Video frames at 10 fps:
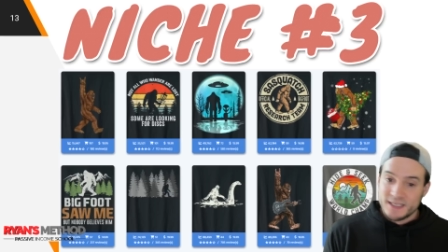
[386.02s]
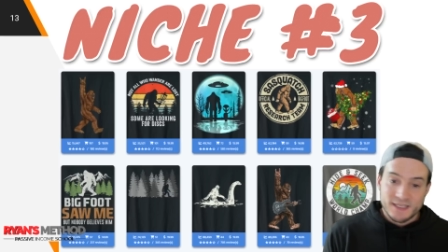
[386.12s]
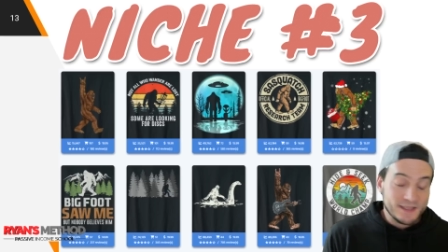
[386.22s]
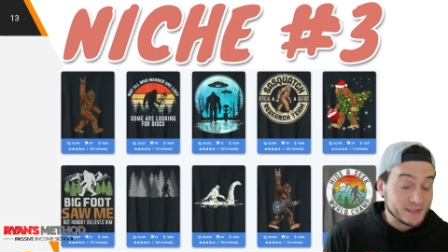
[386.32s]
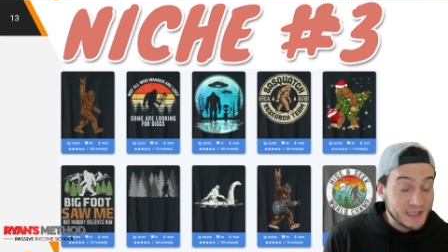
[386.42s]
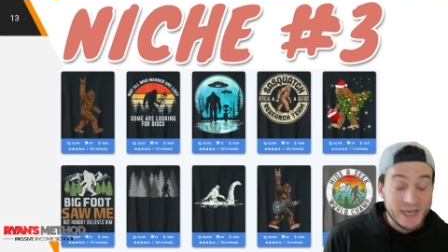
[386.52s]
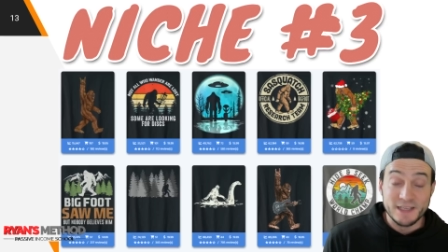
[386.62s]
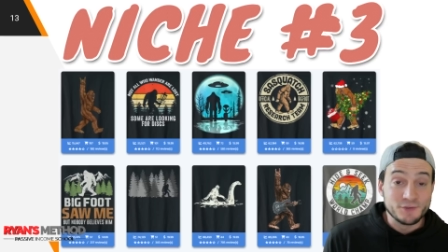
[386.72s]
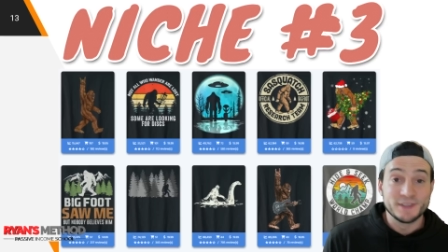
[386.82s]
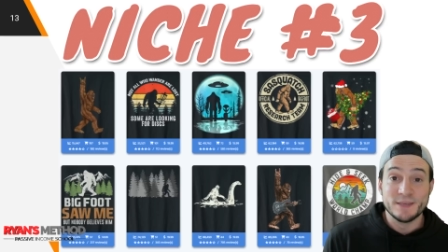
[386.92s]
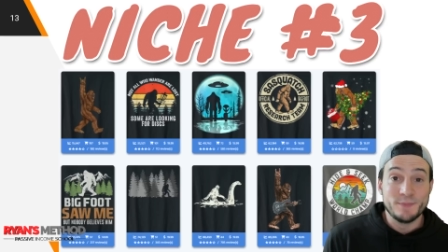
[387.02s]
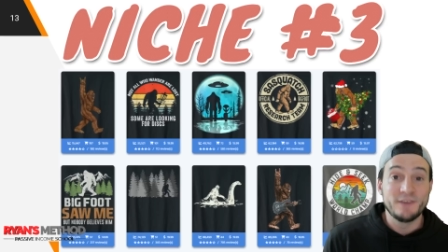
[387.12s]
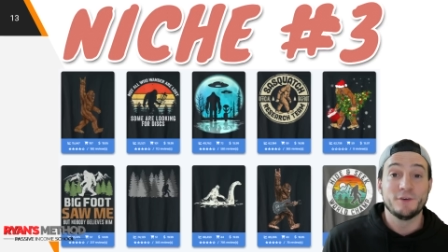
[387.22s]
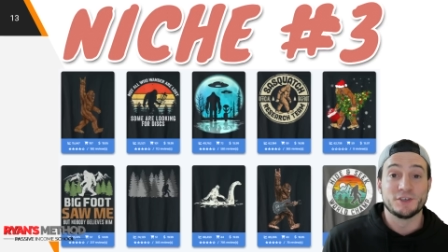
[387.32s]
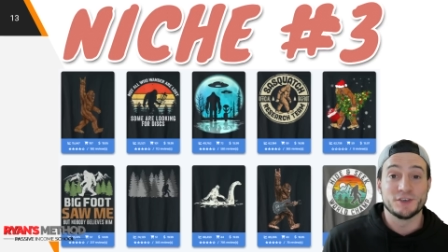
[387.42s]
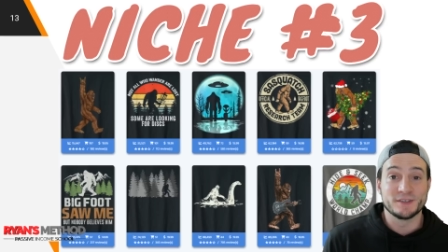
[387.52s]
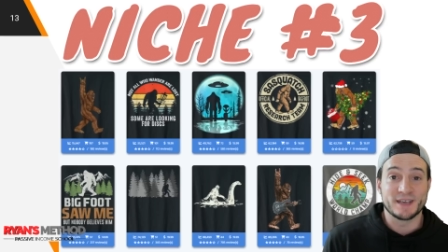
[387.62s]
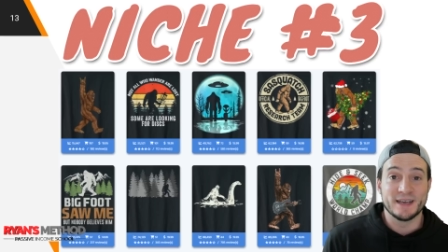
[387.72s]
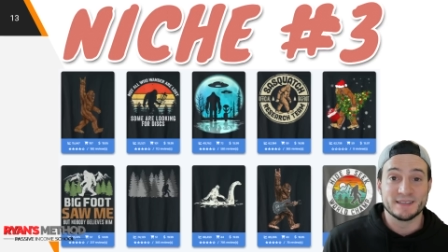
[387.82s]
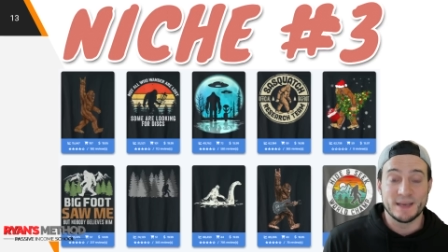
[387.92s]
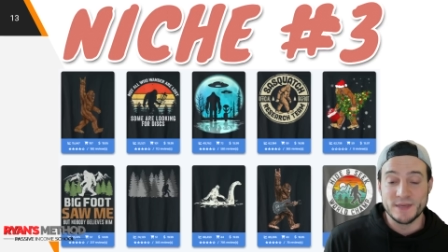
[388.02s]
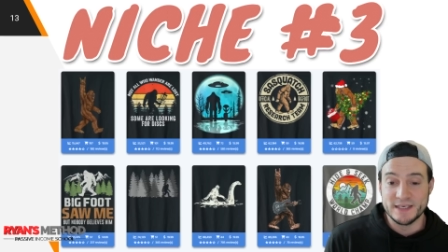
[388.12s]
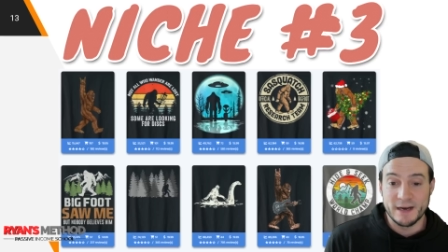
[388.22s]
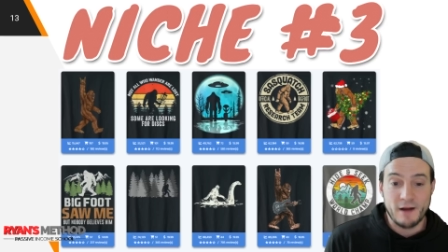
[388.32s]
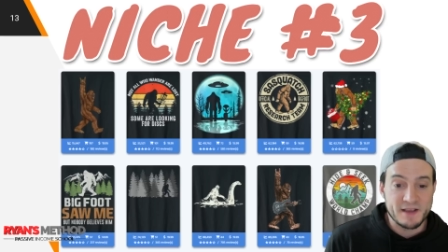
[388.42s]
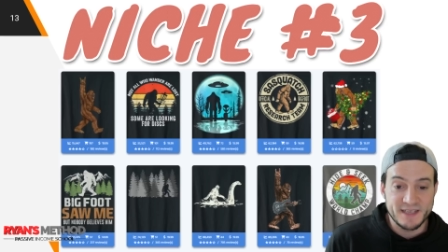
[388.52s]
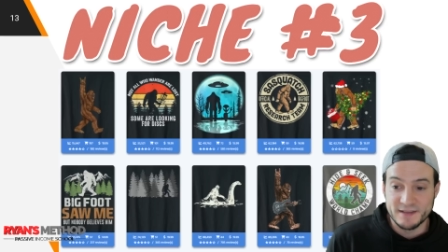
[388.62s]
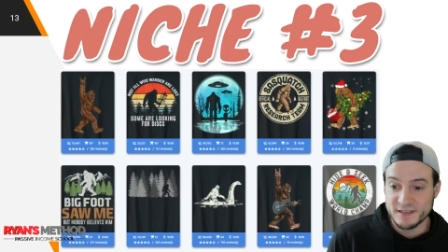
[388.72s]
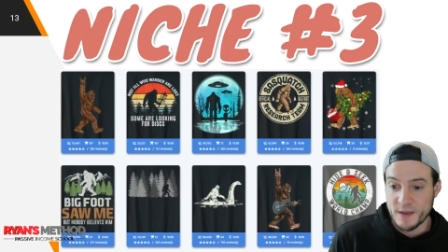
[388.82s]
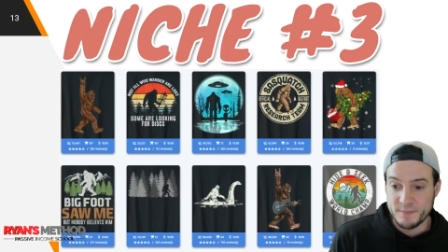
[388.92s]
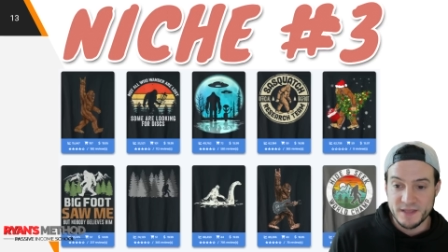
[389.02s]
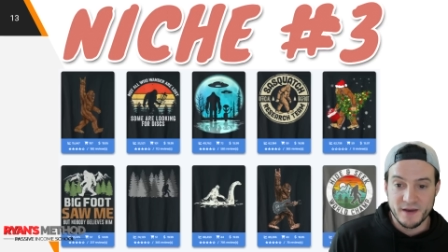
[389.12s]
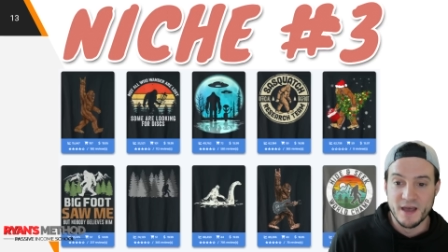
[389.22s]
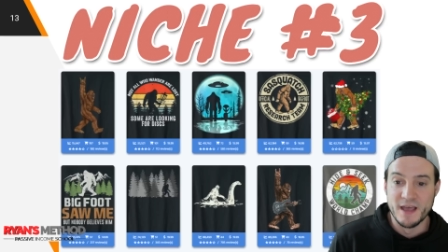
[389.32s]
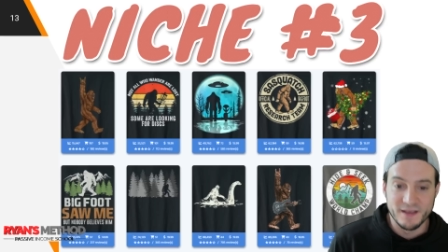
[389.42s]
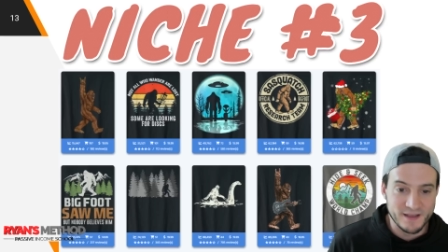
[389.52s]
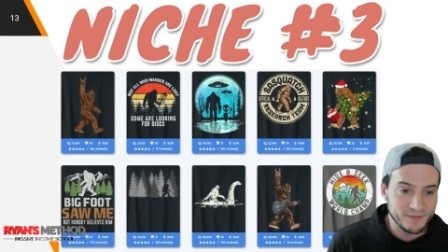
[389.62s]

There's a lot of interest in Bigfoot shirts, guys. I mean, dare I say, this might be the,